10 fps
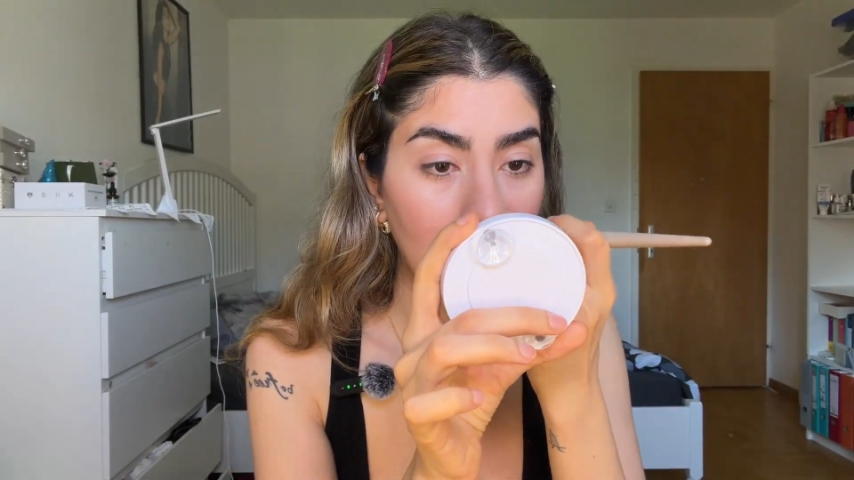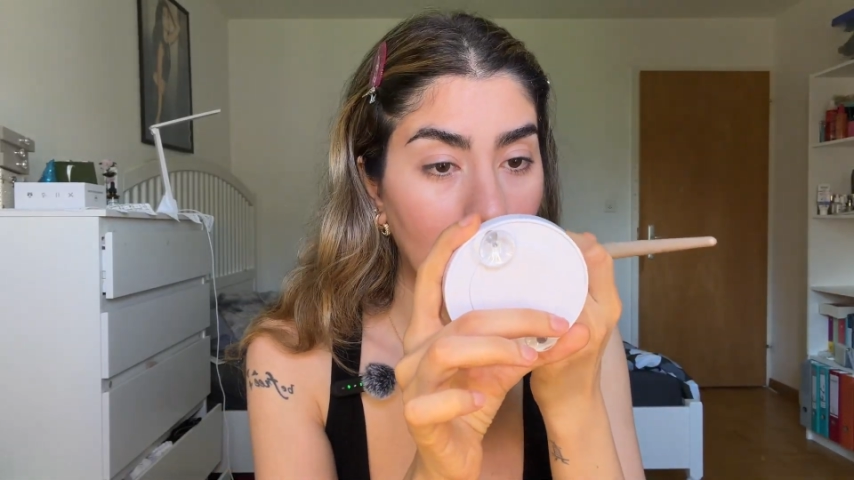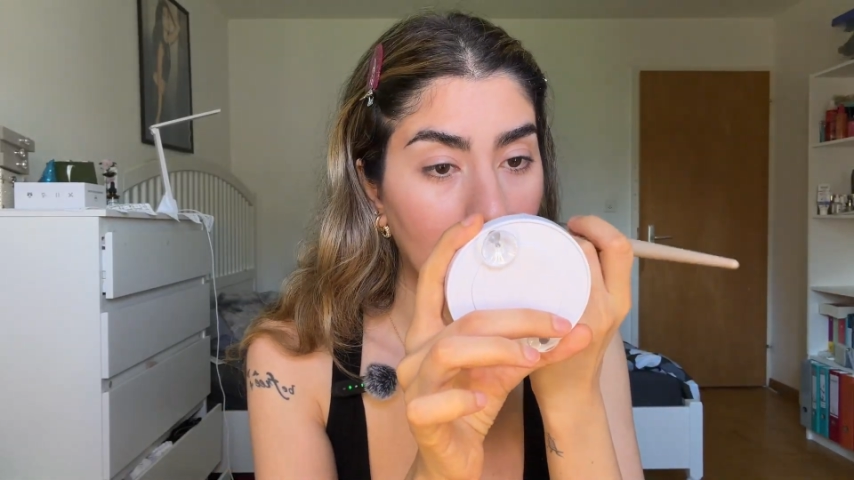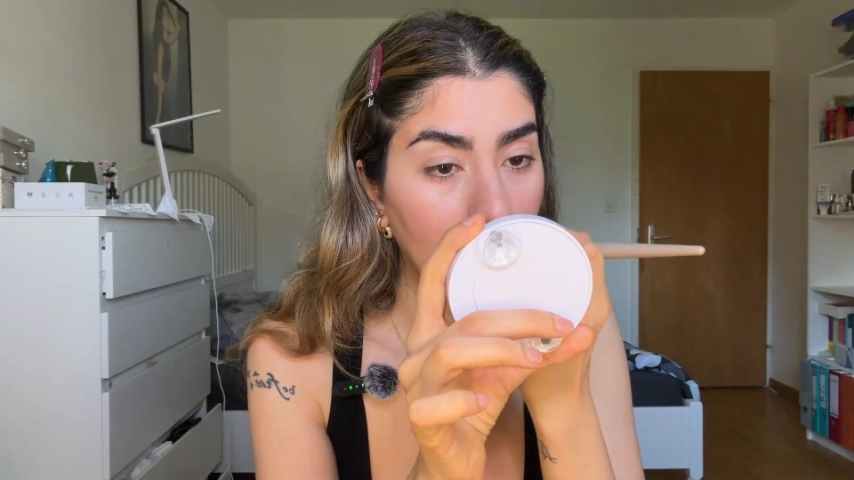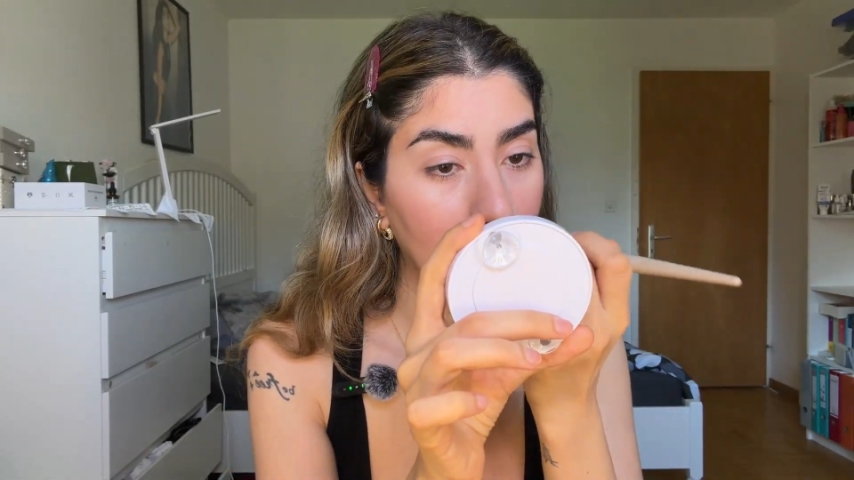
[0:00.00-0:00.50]

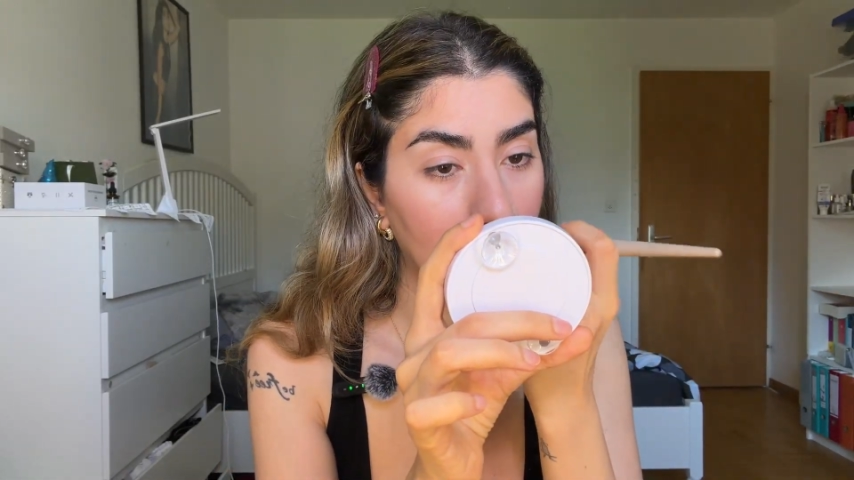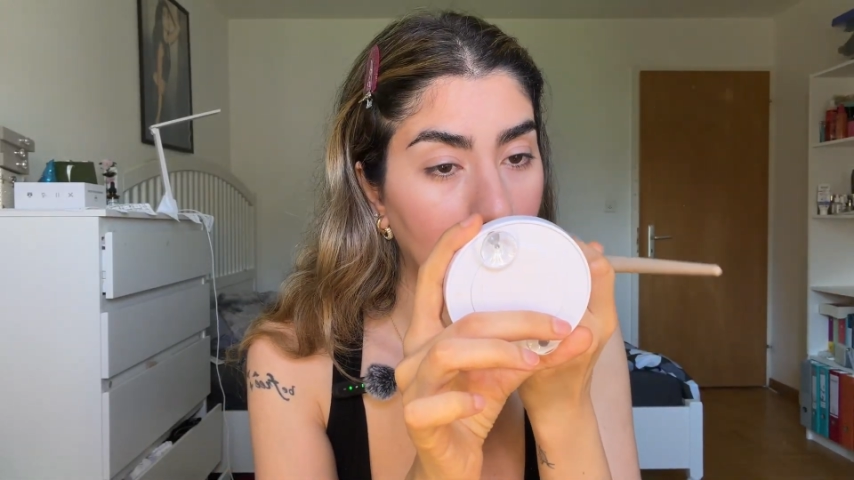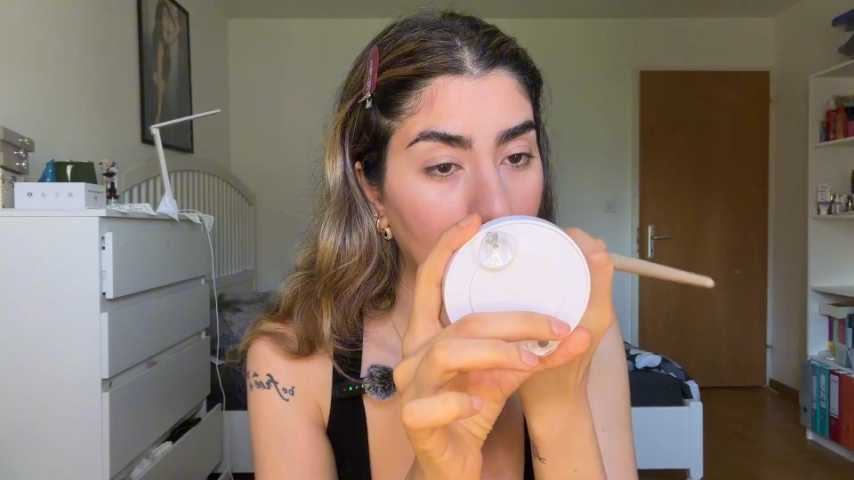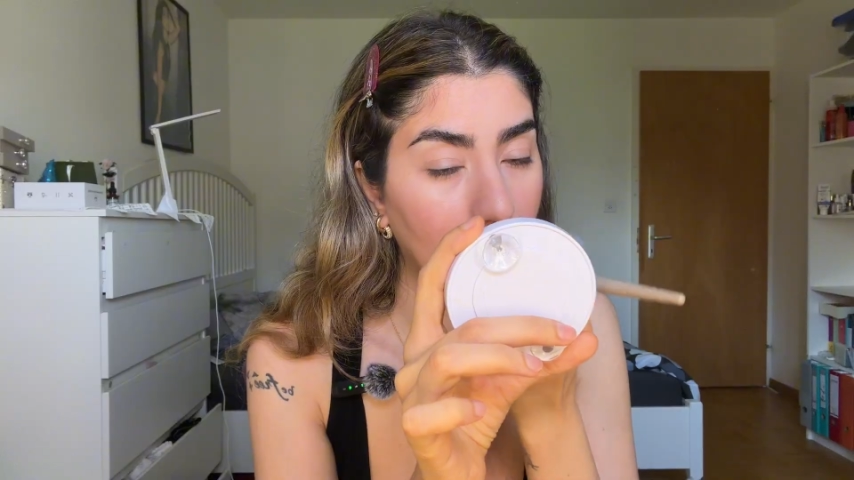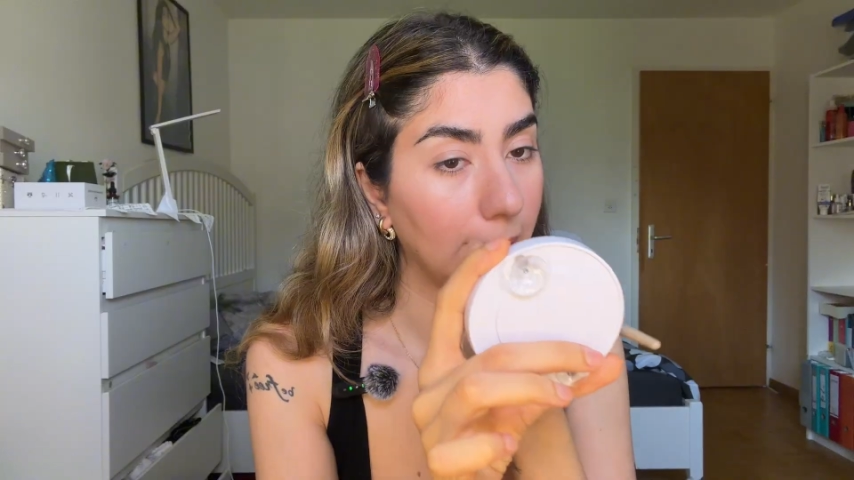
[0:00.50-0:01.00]
like
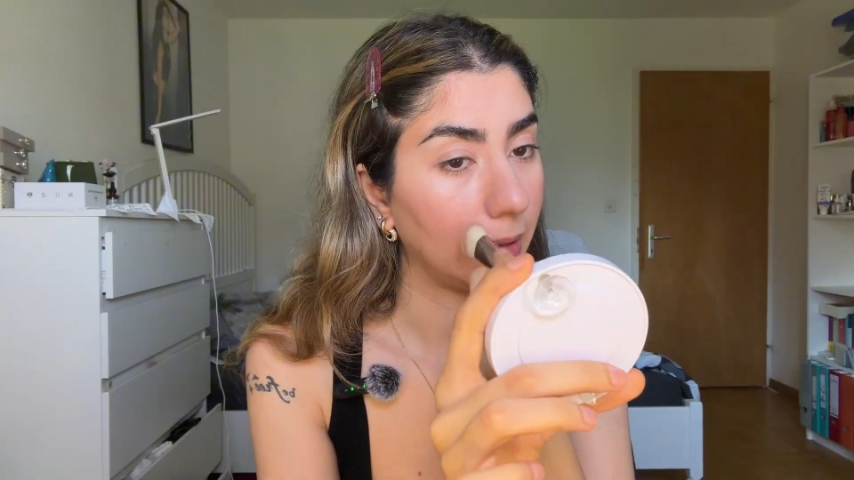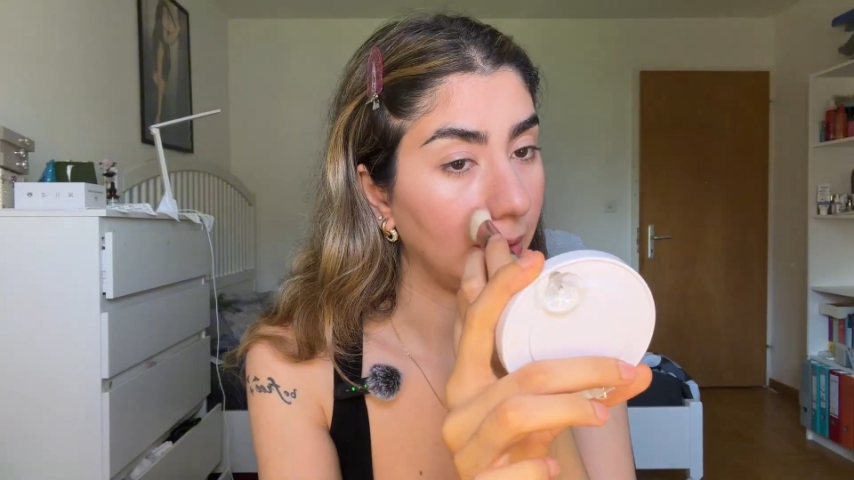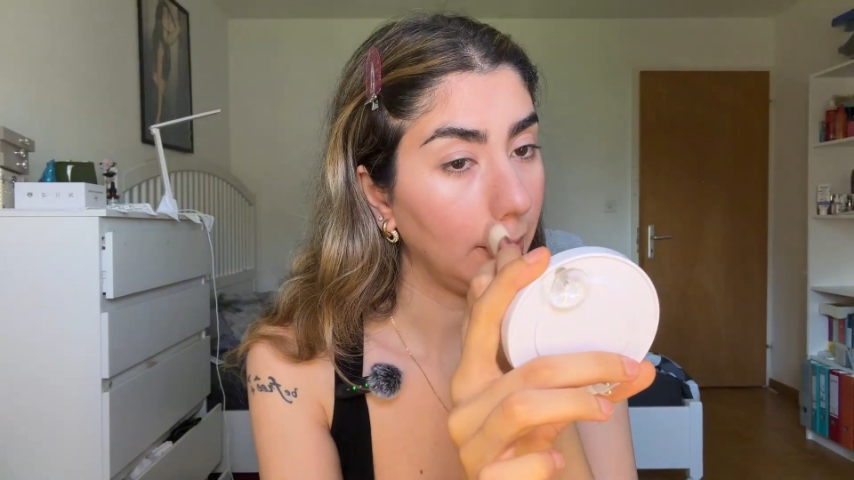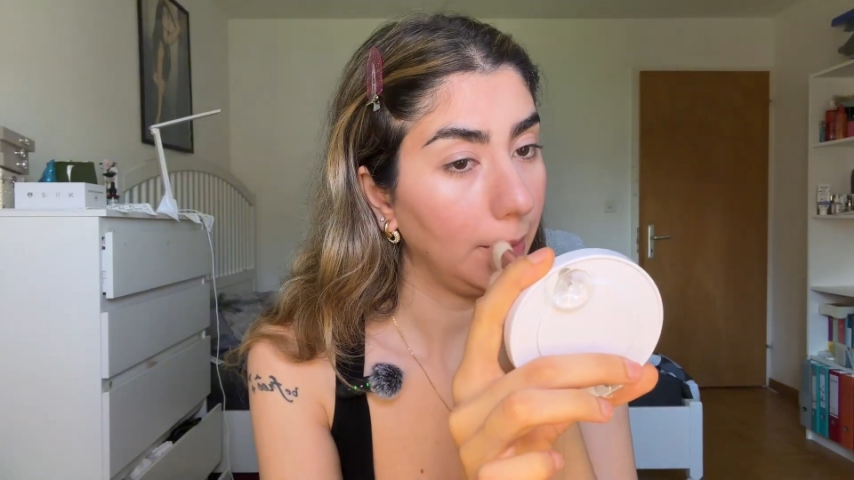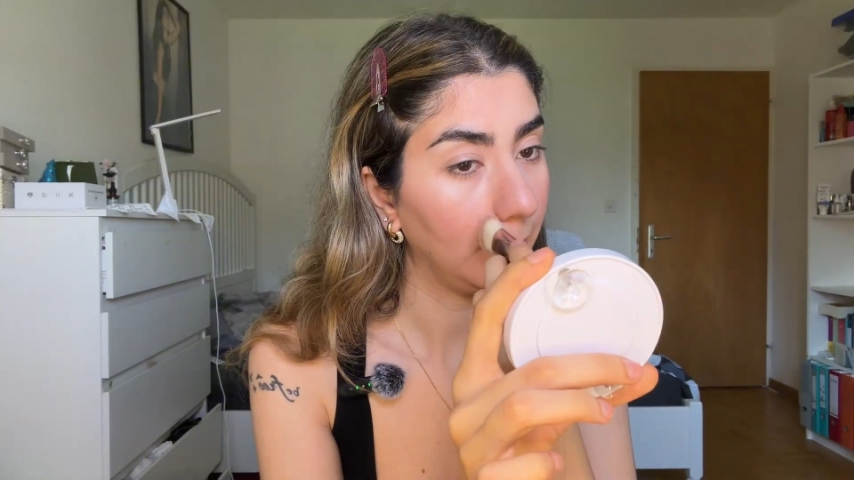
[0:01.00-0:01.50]

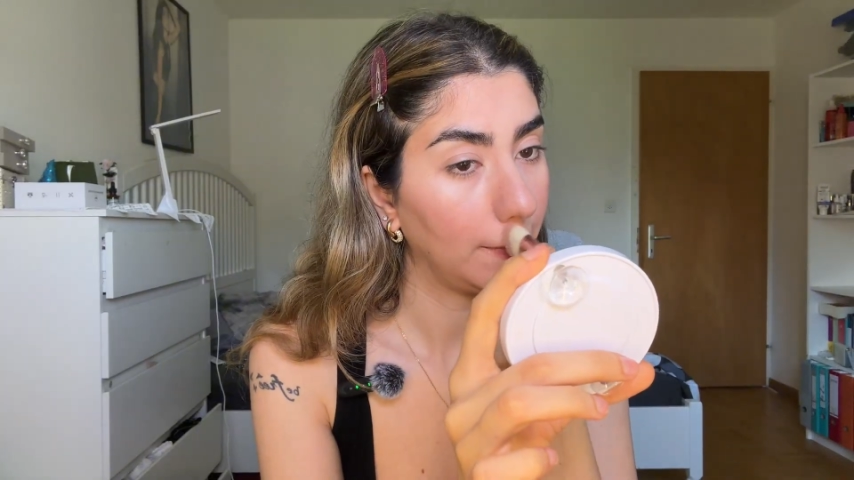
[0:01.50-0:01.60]
here